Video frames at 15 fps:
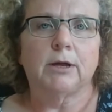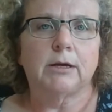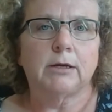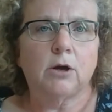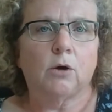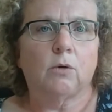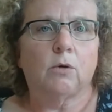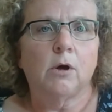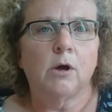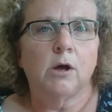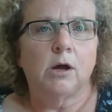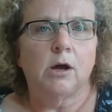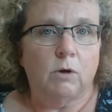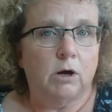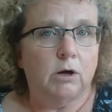they know.
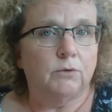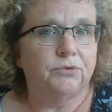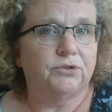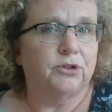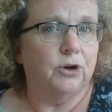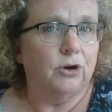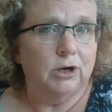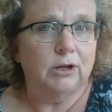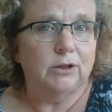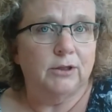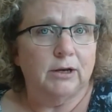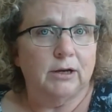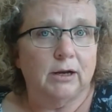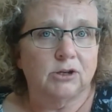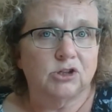Well, they're going to
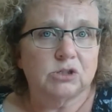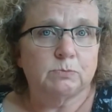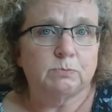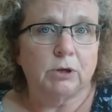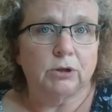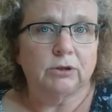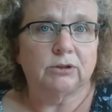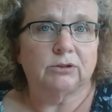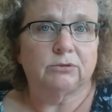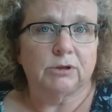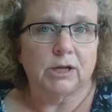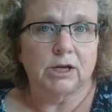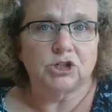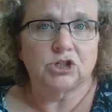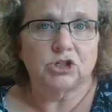think I just built this
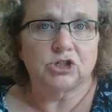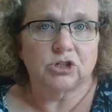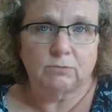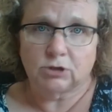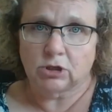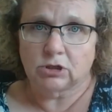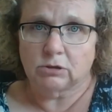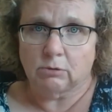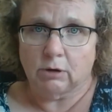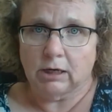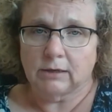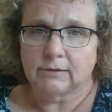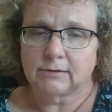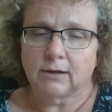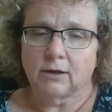relationship just so I
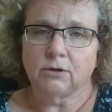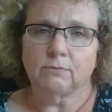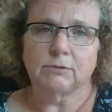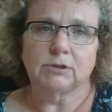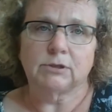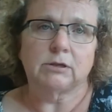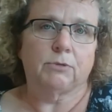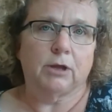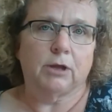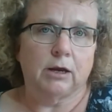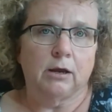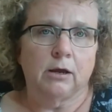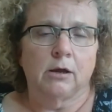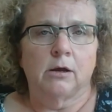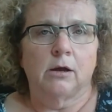could sell them
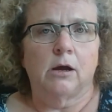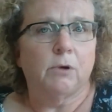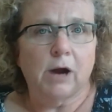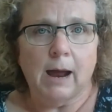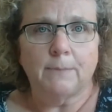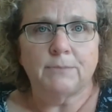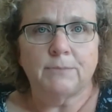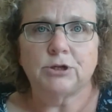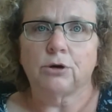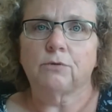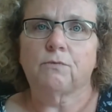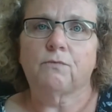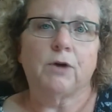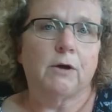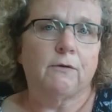something. Perhaps
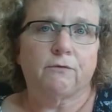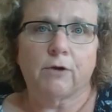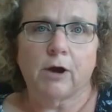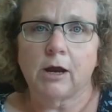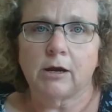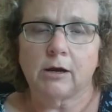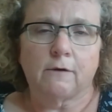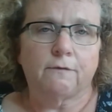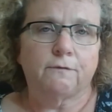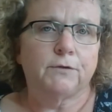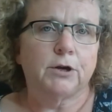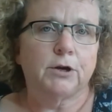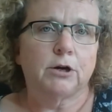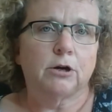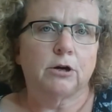you're afraid of
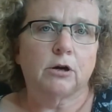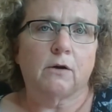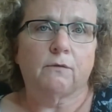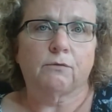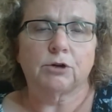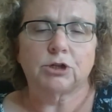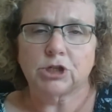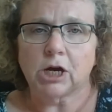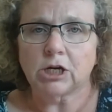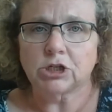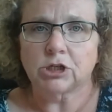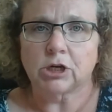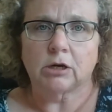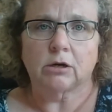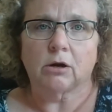fear of
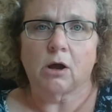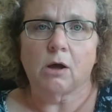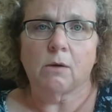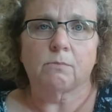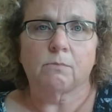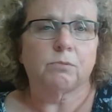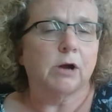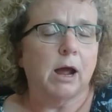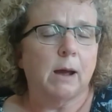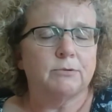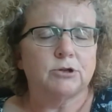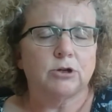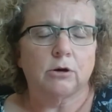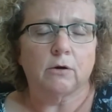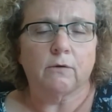rejection.
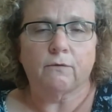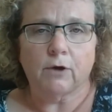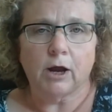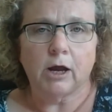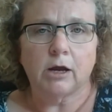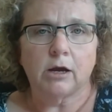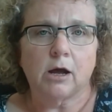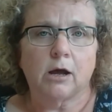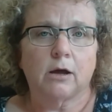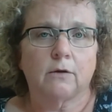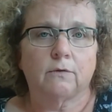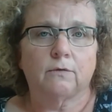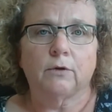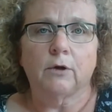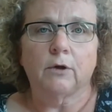Perhaps you're afraid
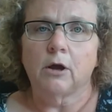of